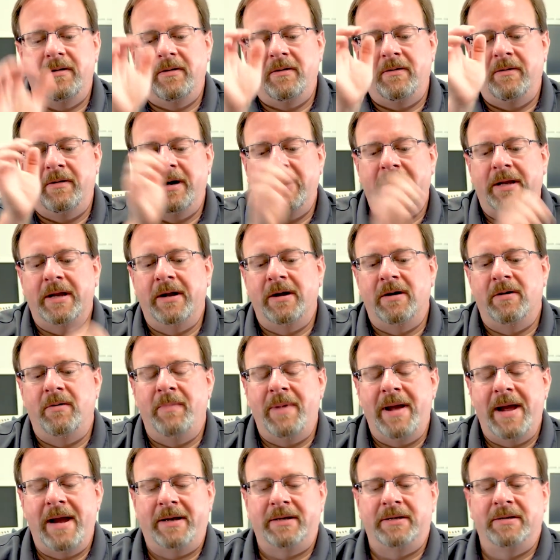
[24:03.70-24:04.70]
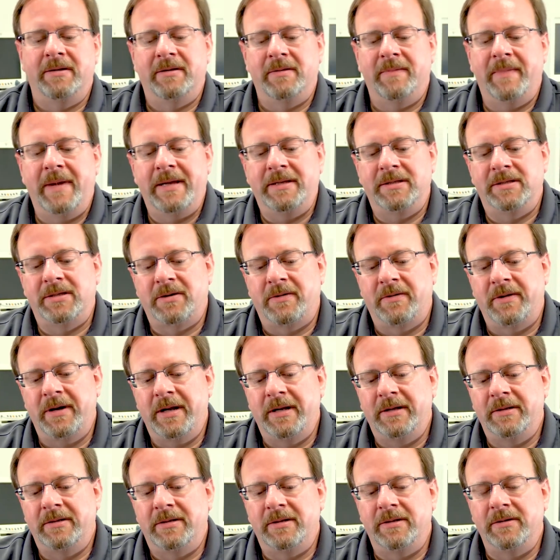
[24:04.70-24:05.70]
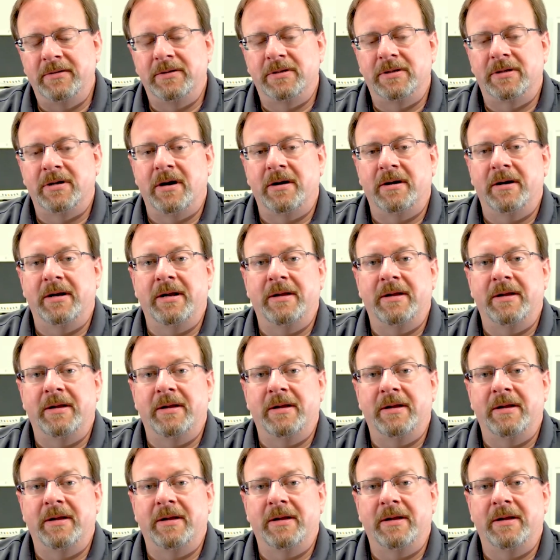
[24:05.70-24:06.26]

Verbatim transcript: or I can go back to the main screen to start